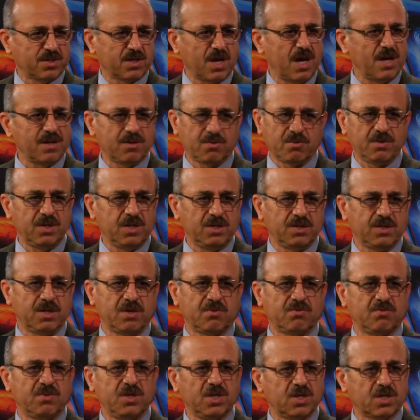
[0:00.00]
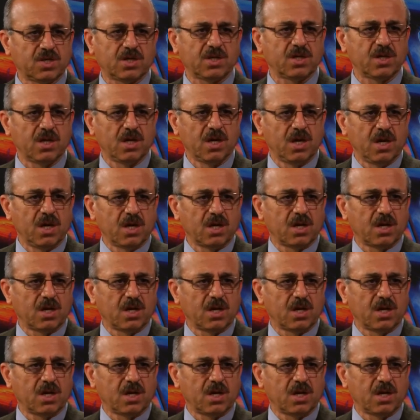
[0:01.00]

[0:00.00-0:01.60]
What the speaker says: Country is a rich country.